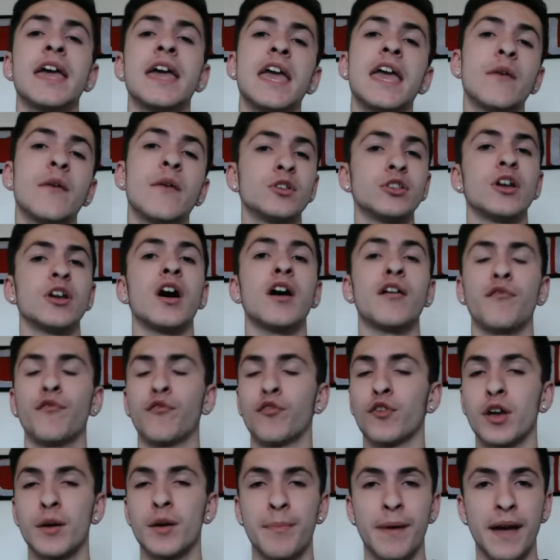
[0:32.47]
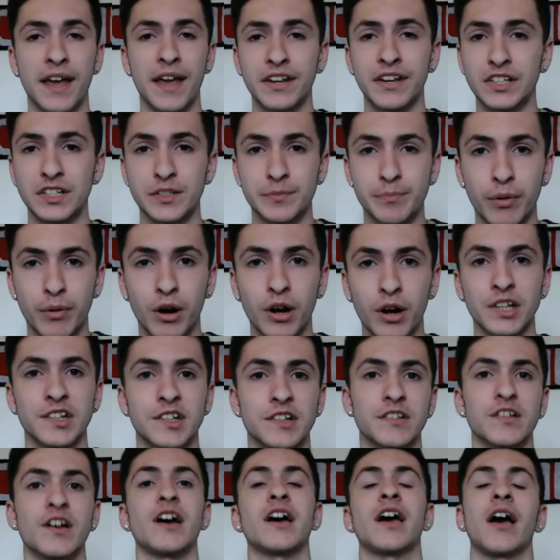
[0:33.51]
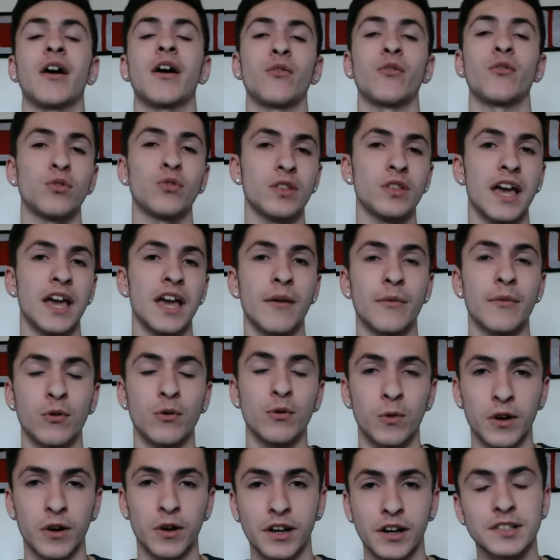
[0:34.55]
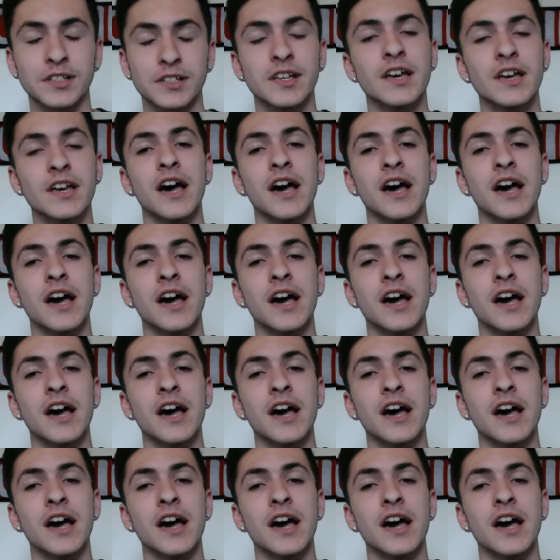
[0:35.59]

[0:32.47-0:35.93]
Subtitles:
it would not free up any spots. It's not how it works.